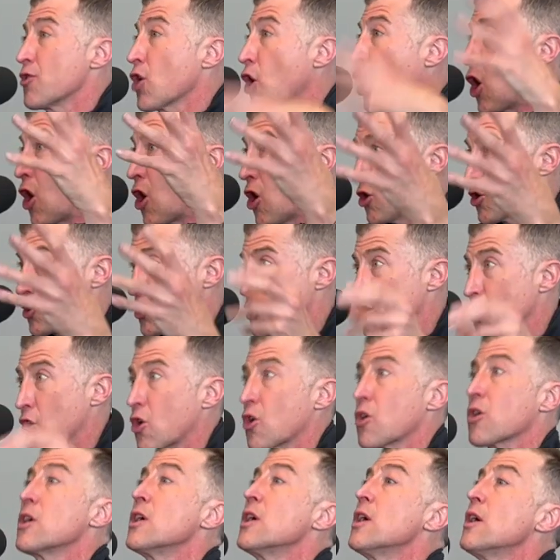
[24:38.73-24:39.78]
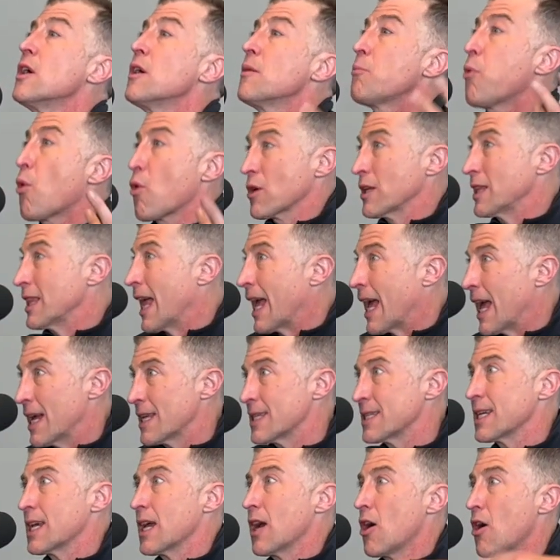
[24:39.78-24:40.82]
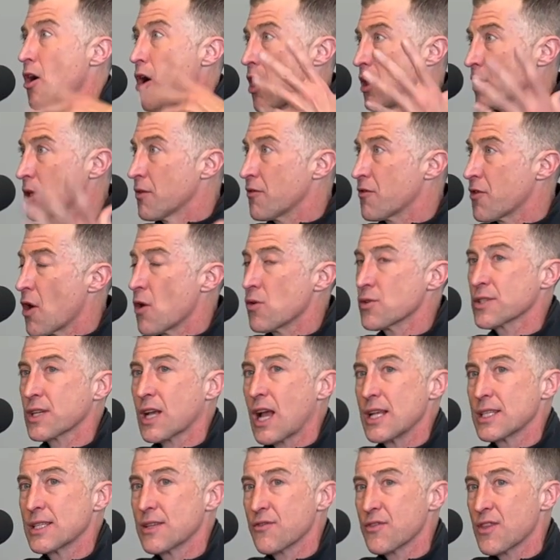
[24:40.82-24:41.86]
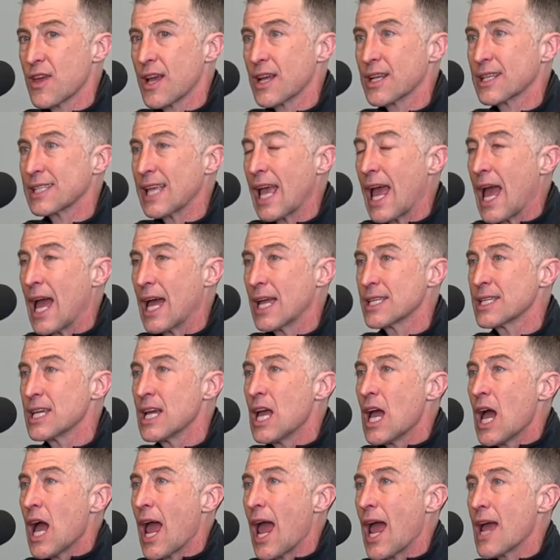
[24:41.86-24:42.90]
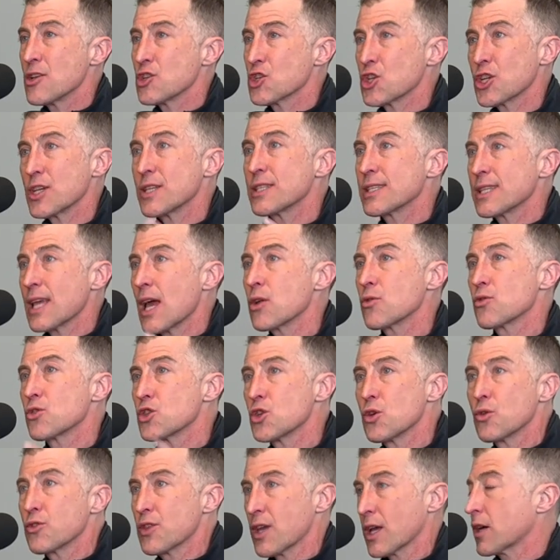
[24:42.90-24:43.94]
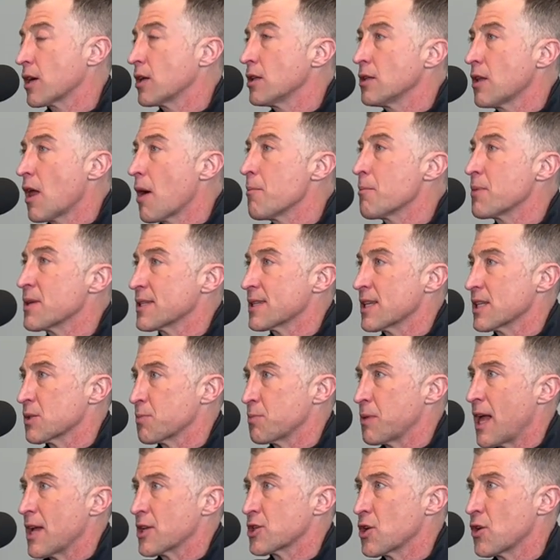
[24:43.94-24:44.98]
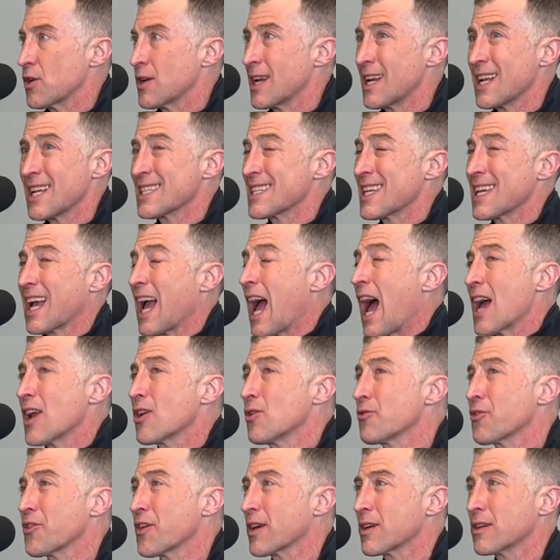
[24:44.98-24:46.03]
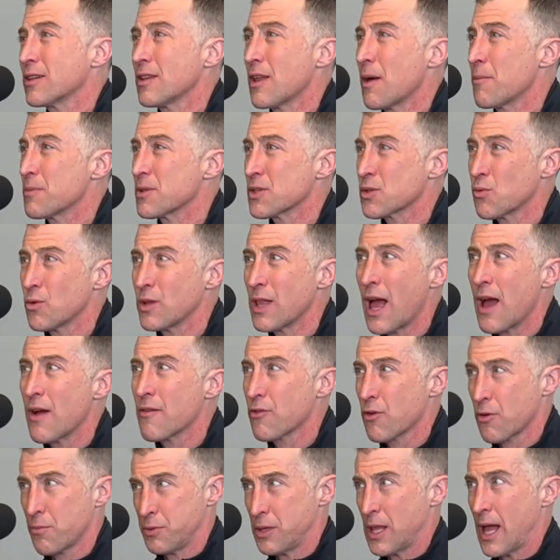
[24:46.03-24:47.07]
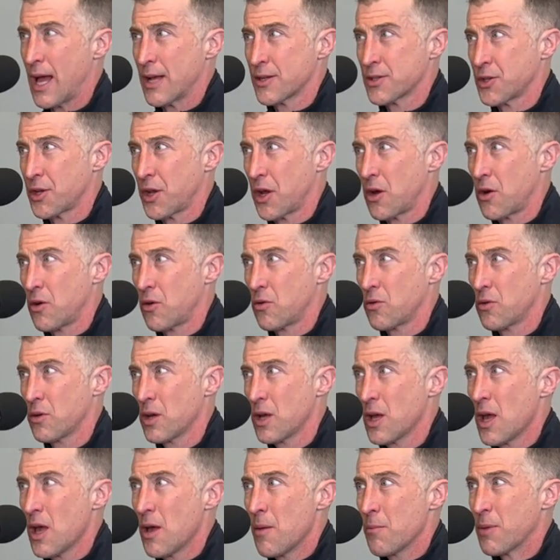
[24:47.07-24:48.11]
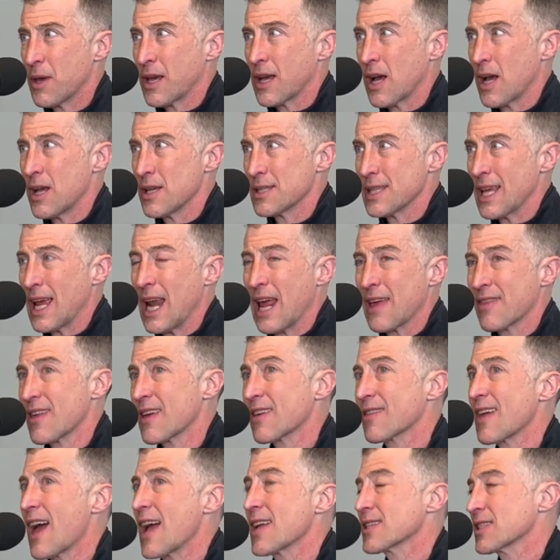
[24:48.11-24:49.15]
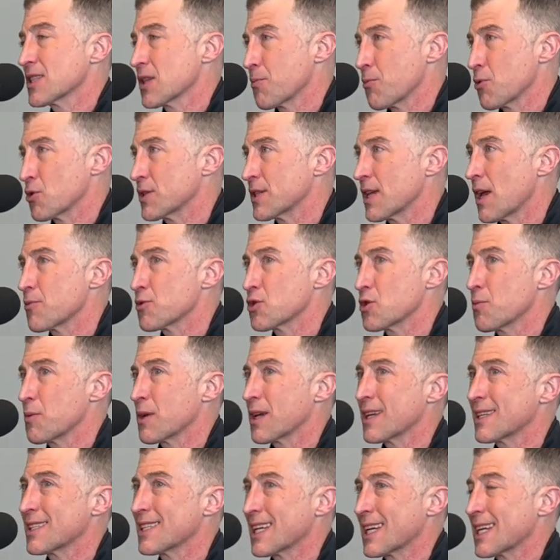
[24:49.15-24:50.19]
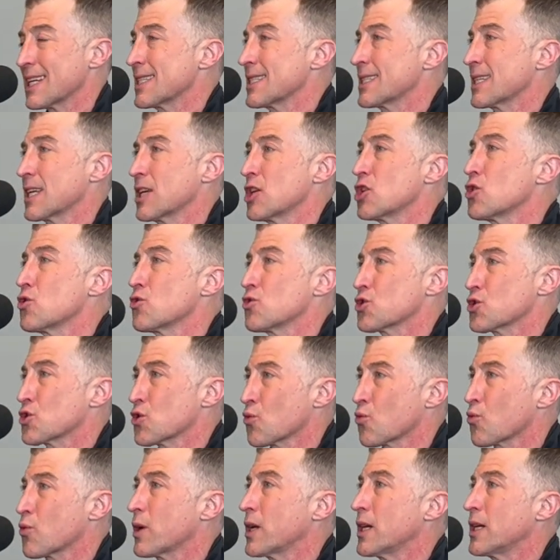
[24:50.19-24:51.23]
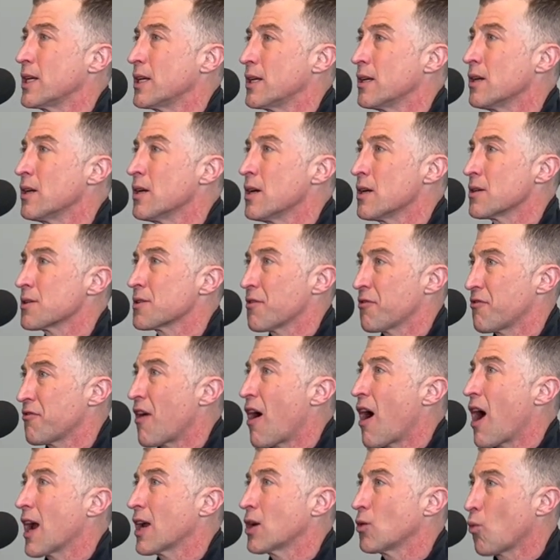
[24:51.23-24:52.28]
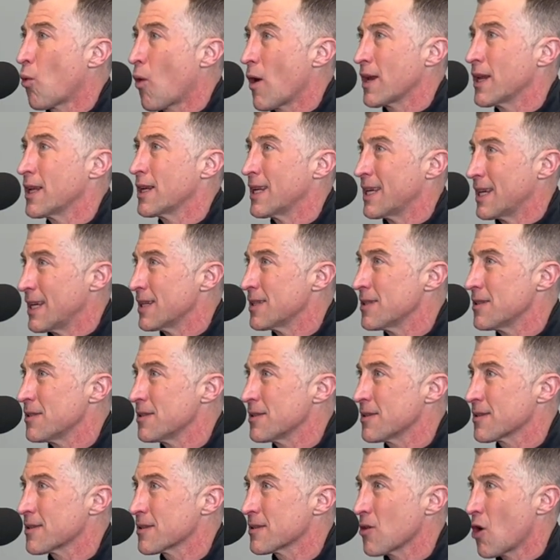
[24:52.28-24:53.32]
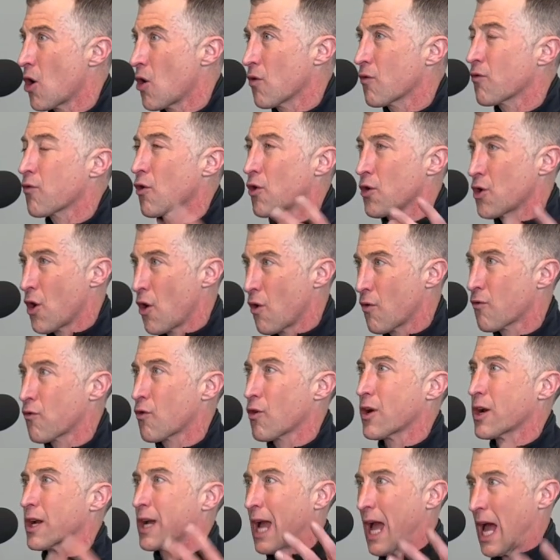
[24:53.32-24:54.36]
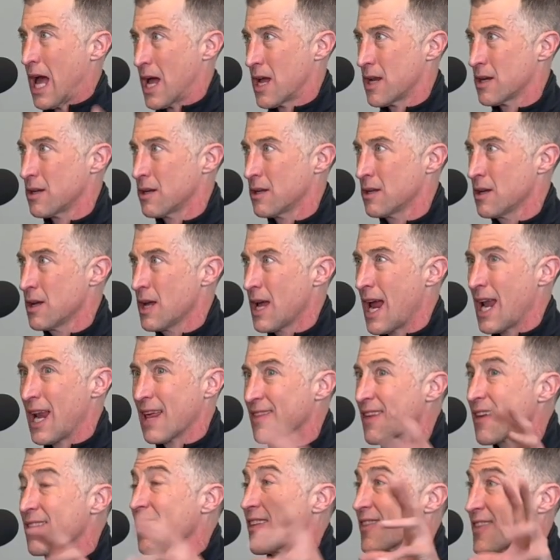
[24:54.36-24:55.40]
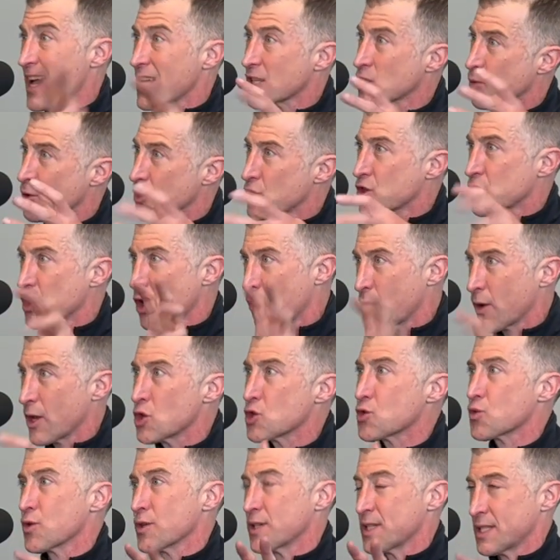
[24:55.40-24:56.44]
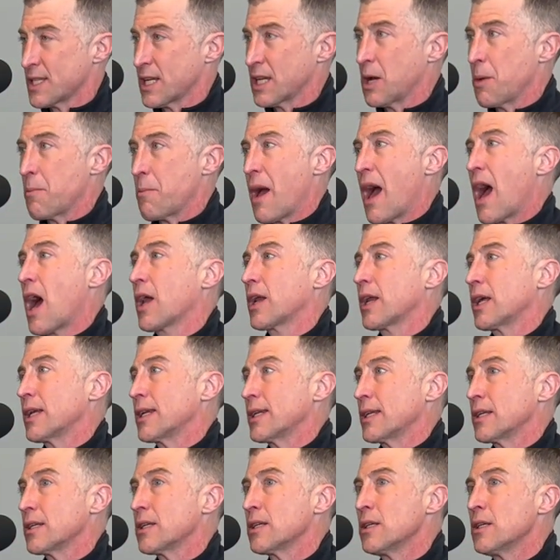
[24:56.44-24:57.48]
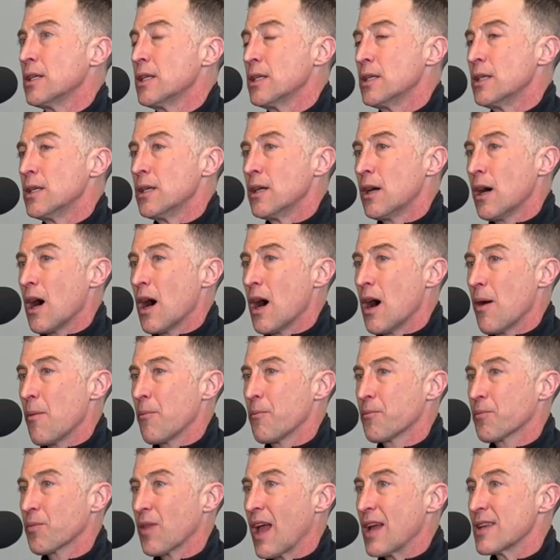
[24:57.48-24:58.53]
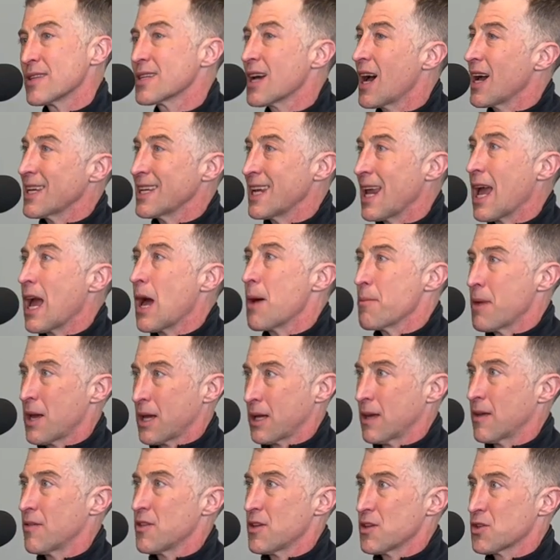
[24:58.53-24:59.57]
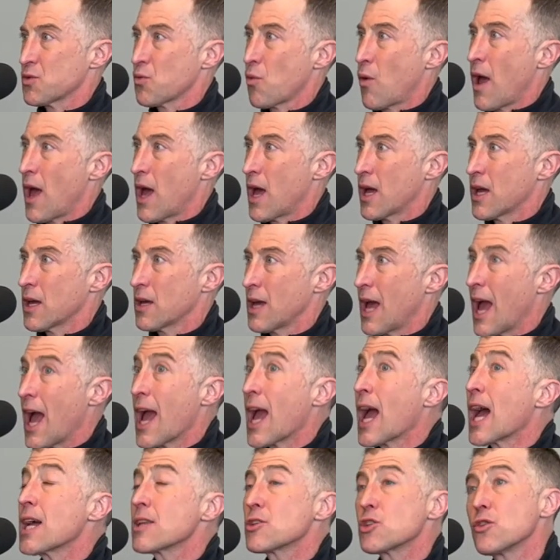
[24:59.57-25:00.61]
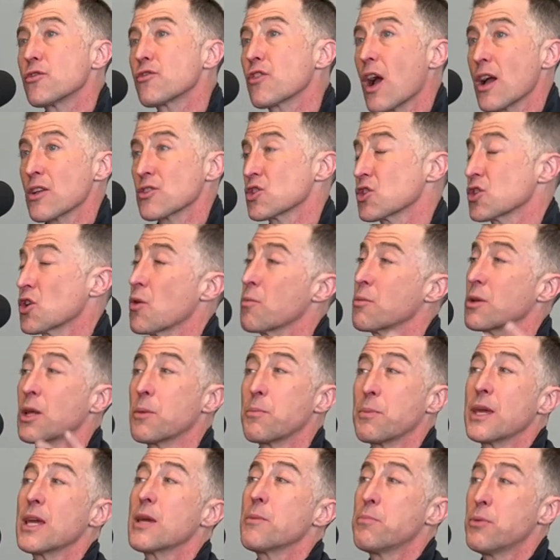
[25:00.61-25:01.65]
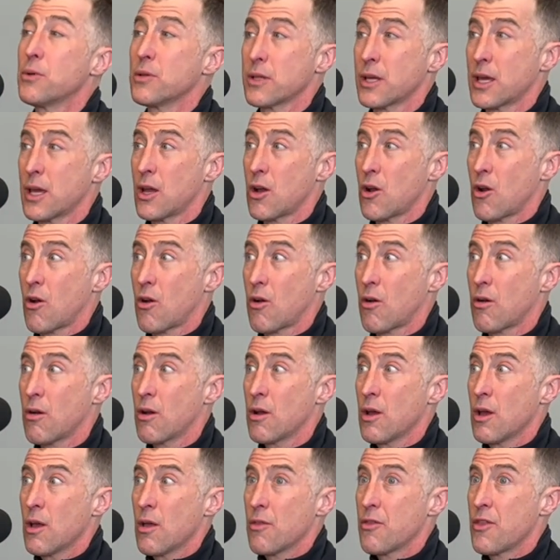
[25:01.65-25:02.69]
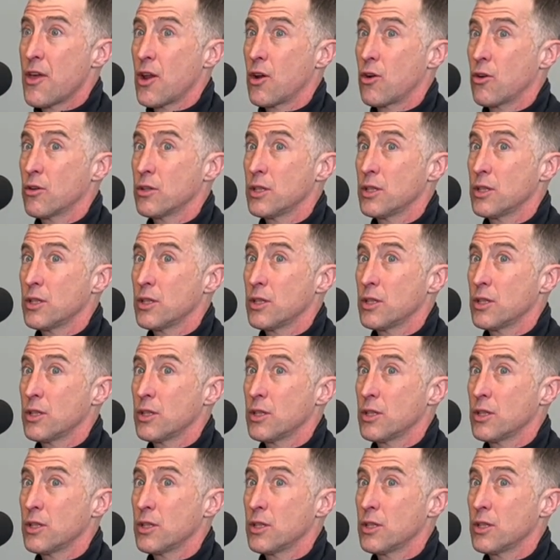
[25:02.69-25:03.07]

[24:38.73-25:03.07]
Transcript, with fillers: the culture, Portlandia, all of those kinds of things. And she said, do you think Columbus has plateaued? And I think, I don't think Columbus will ever plateau. Because, and I think that's the perception, because it continues to redefine what it is over and over again. And I think that that's what's so interesting about it, and dynamic in this way. And you've got so many people here that are